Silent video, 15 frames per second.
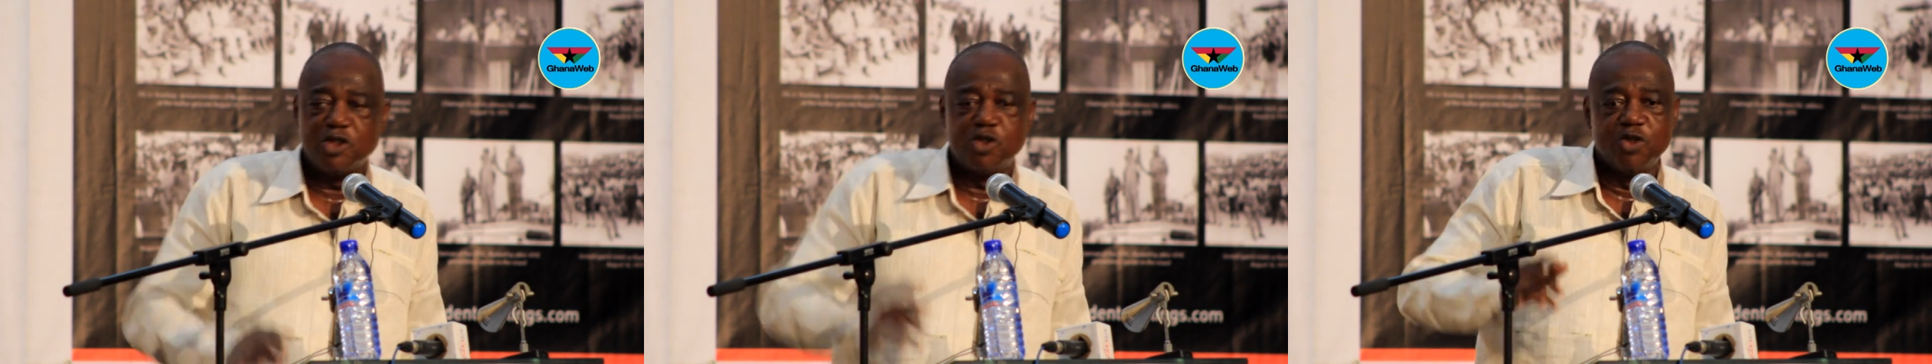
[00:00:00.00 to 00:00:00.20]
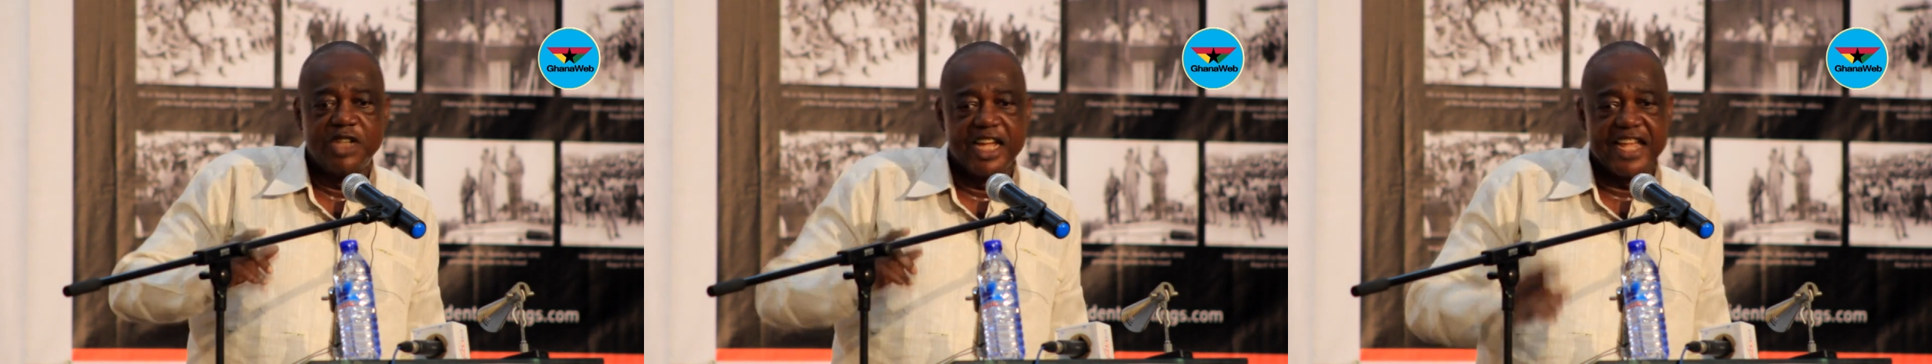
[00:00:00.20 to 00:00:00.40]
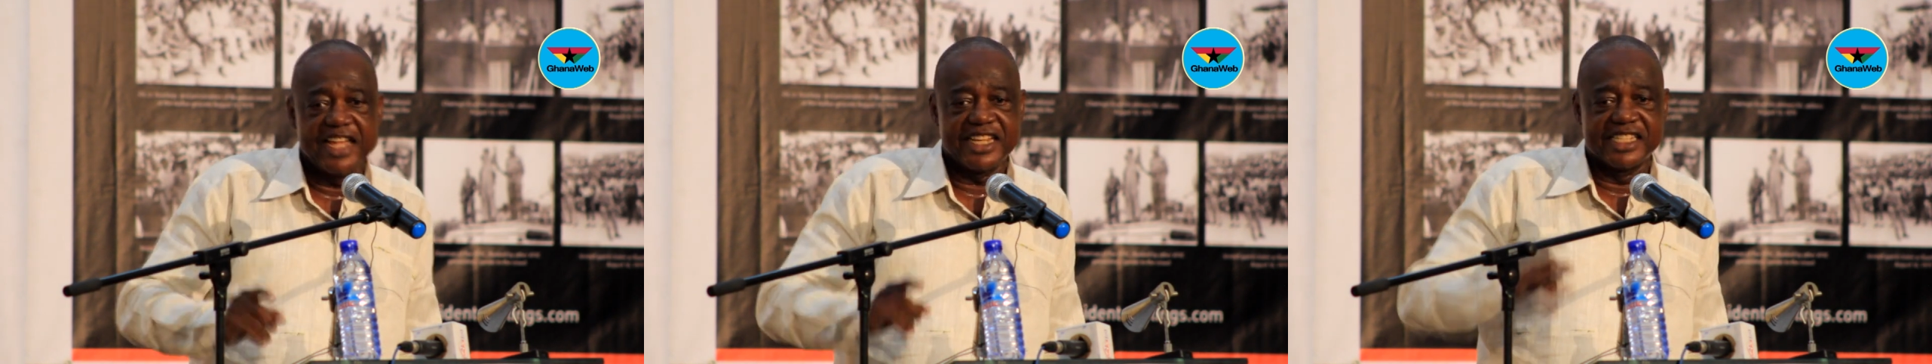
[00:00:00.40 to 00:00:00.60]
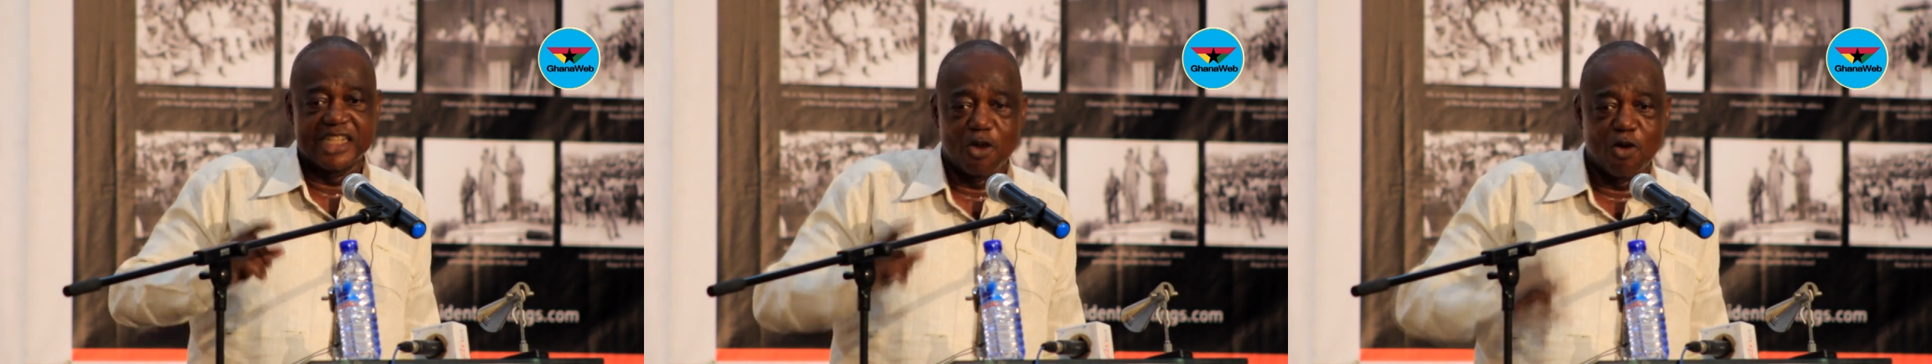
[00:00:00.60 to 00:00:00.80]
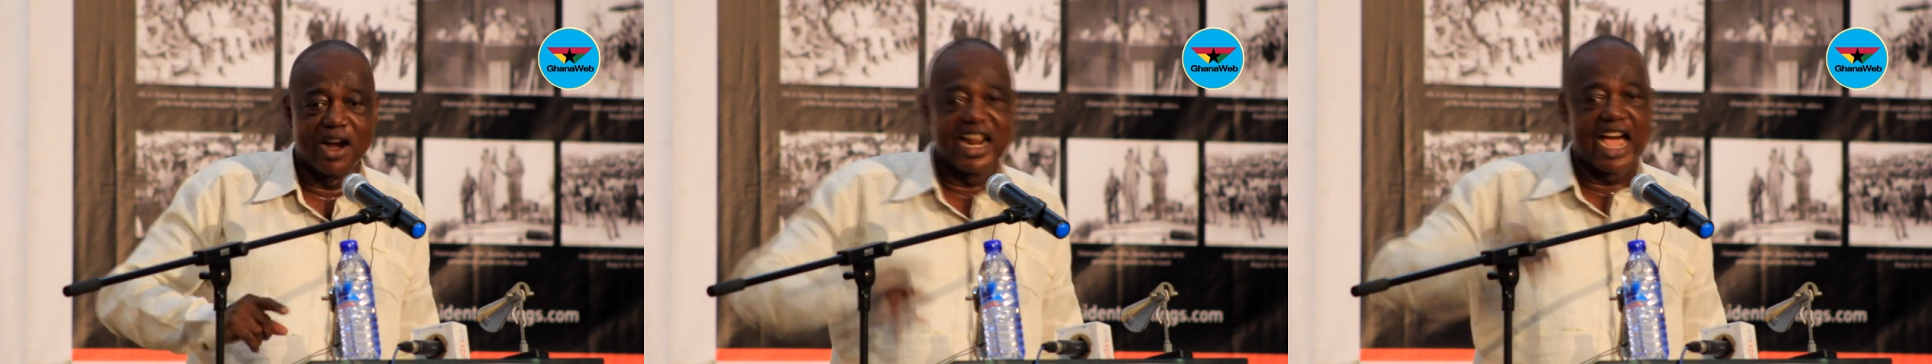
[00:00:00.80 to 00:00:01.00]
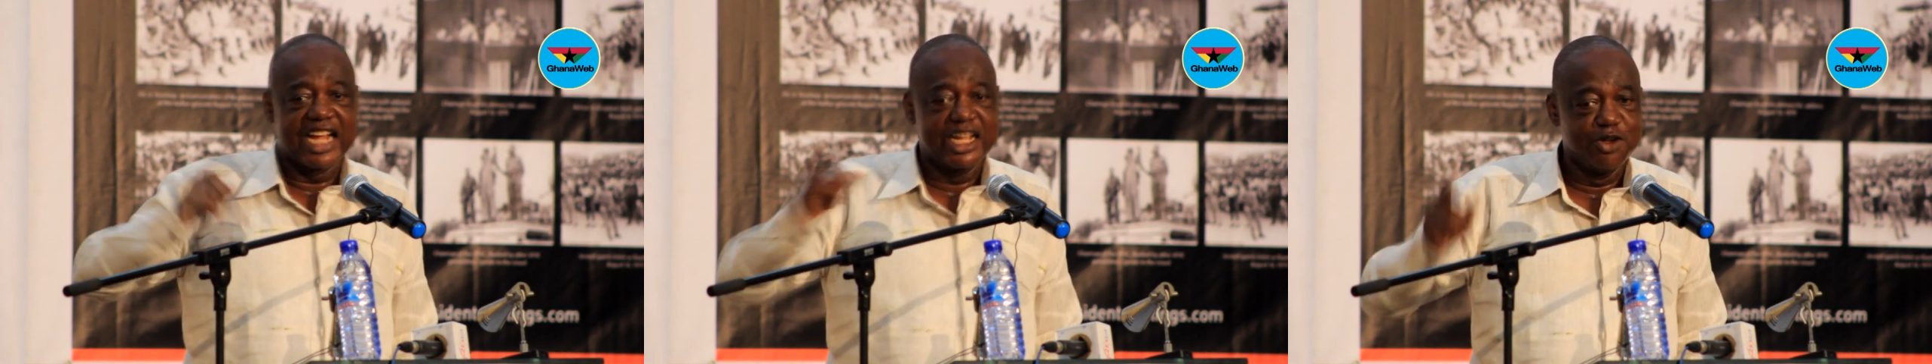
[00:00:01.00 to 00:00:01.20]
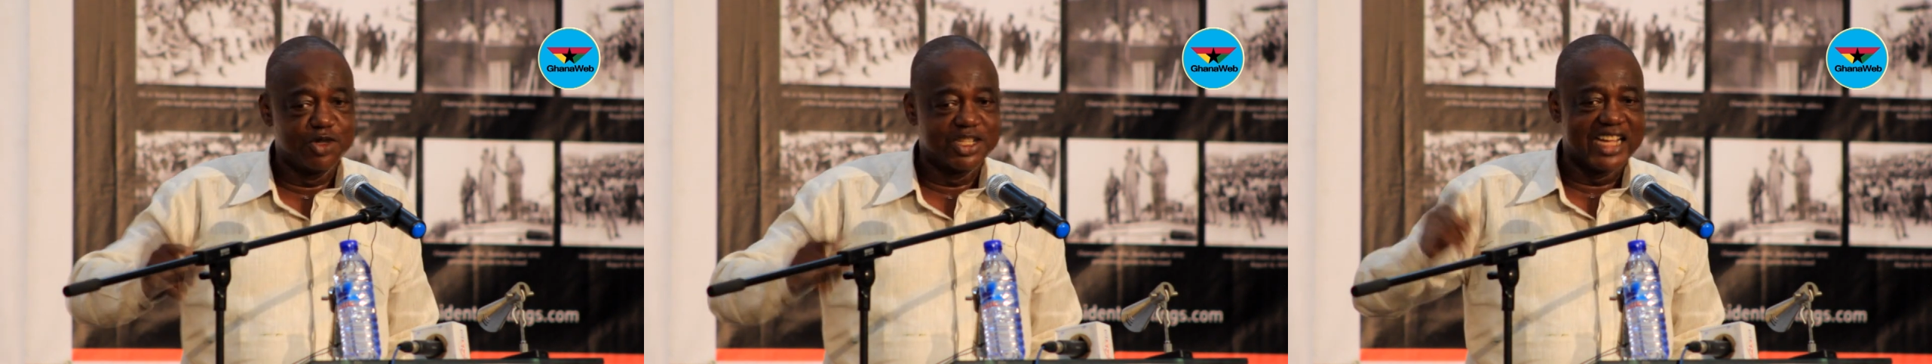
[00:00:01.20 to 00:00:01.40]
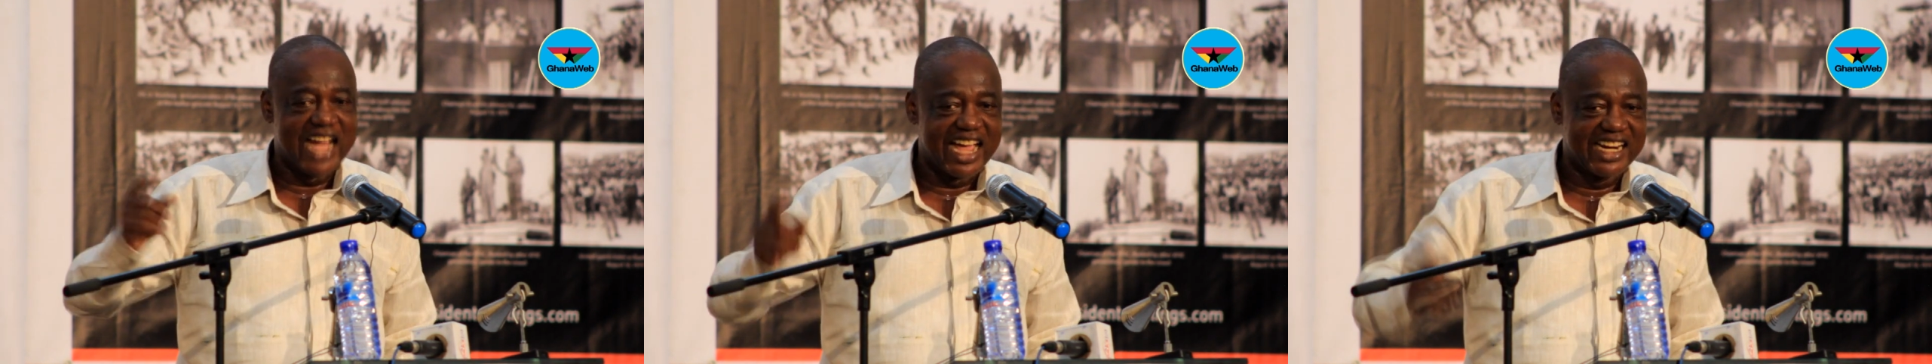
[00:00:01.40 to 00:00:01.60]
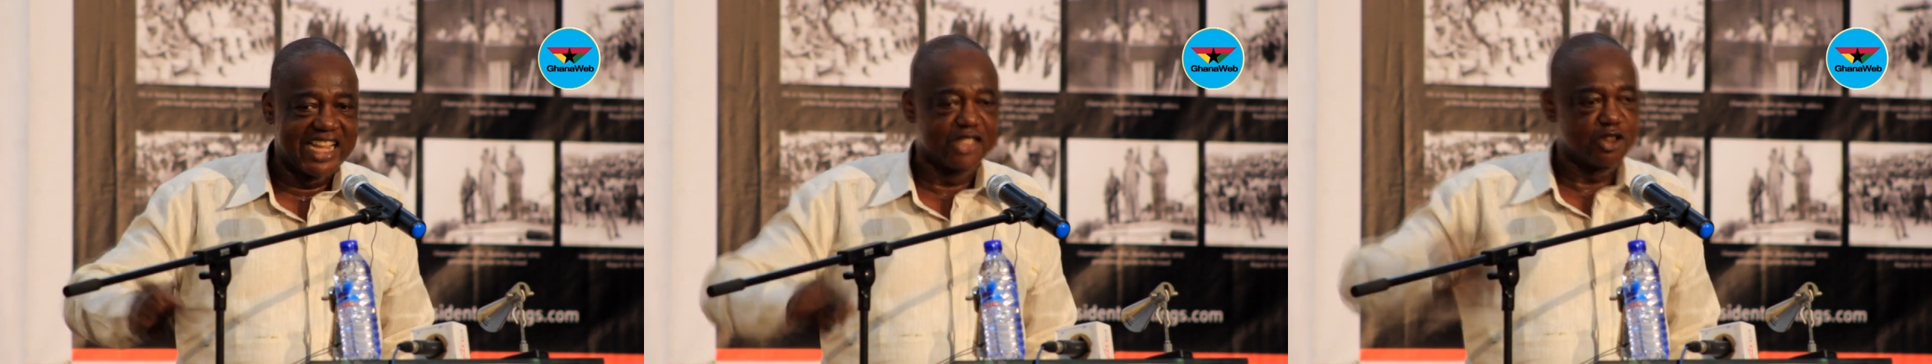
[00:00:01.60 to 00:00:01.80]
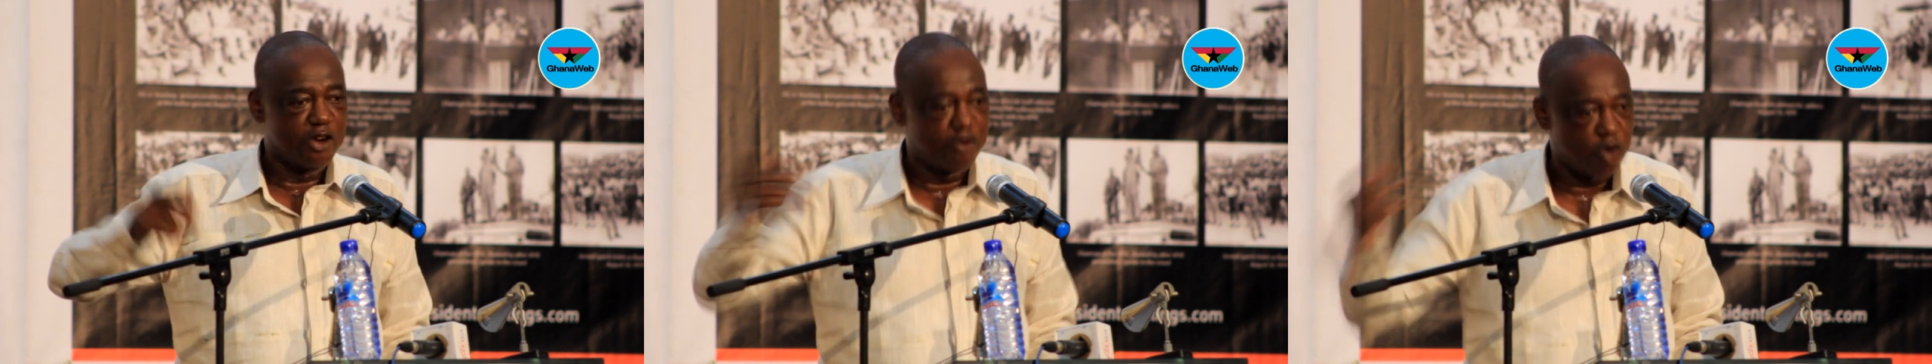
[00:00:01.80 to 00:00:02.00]
today is the one accusing
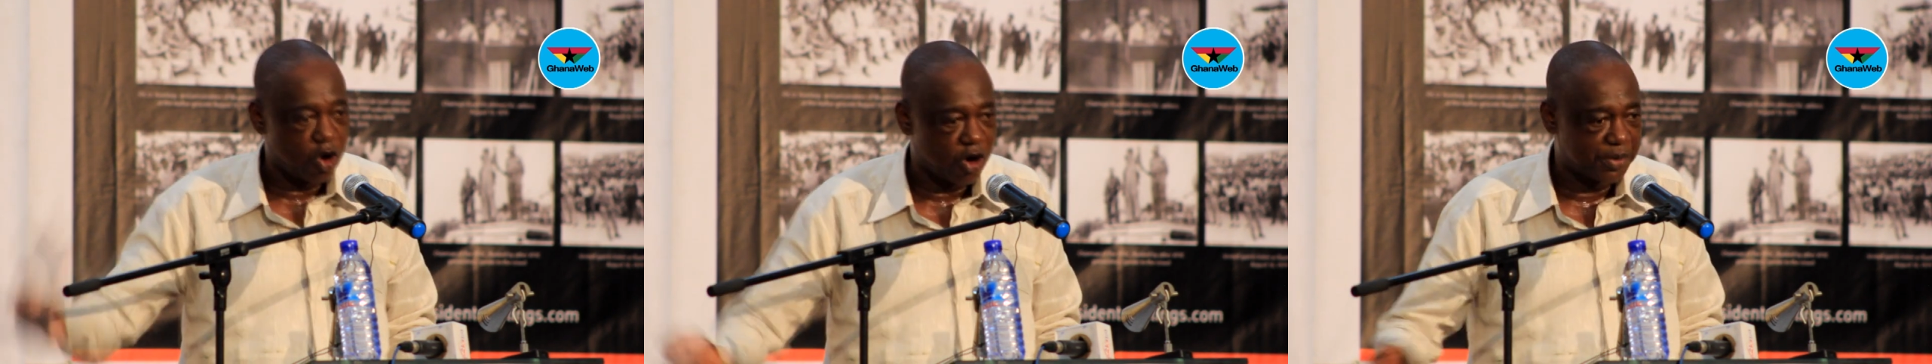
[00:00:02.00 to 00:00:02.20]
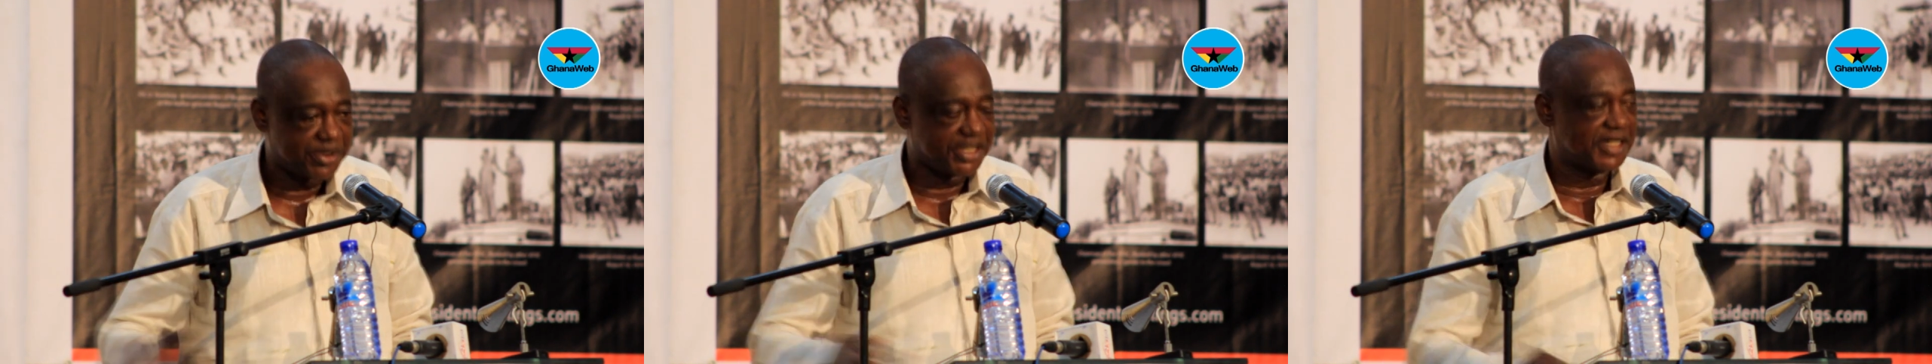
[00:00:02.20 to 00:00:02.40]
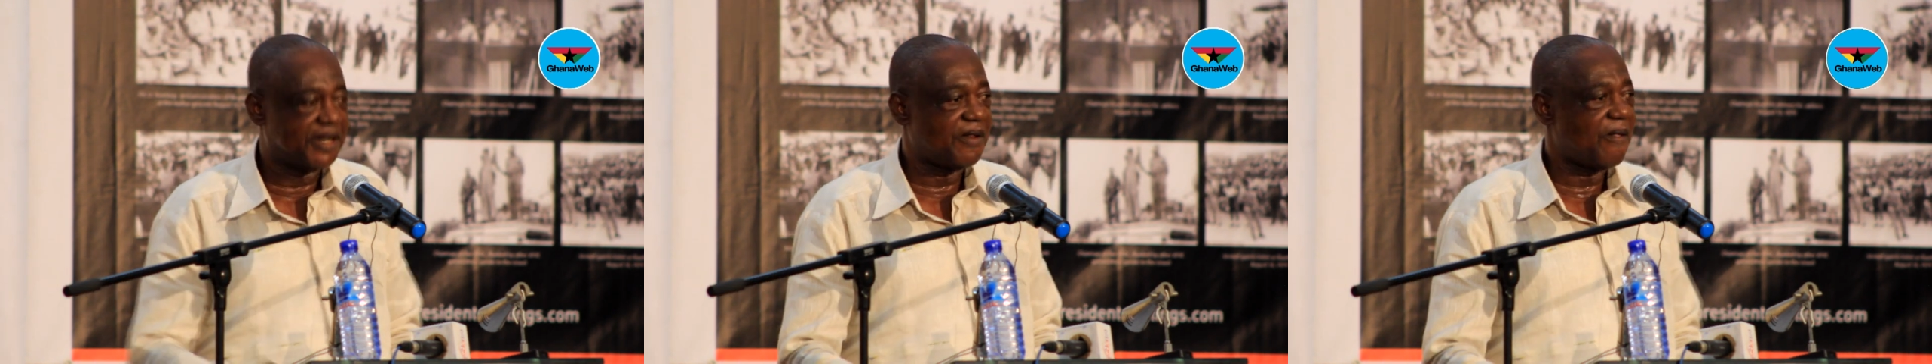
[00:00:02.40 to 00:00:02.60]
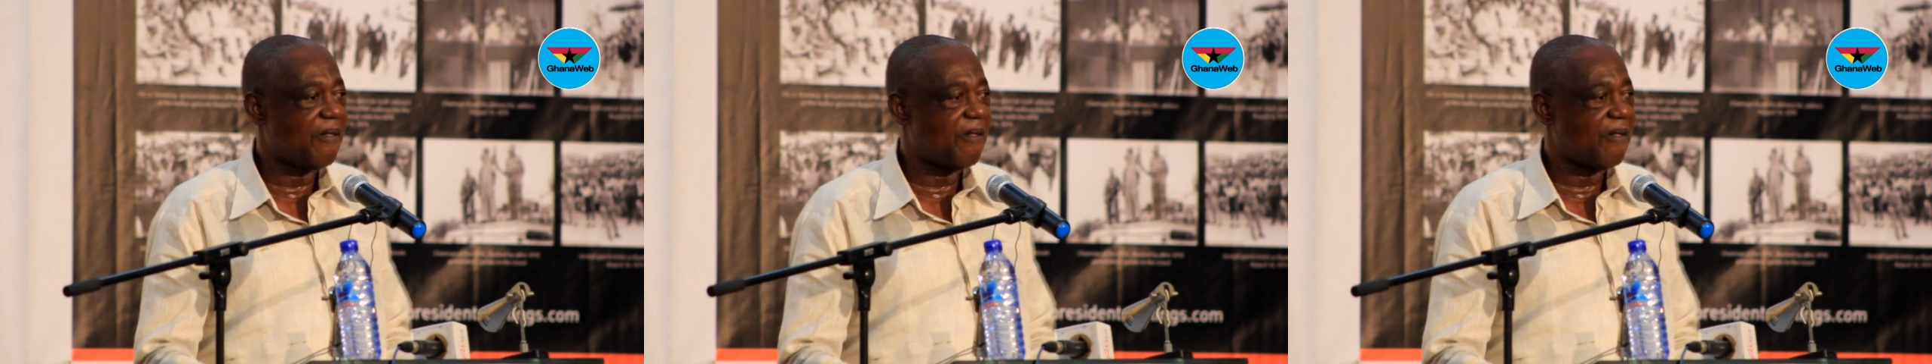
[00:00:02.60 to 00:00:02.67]
others of corruption.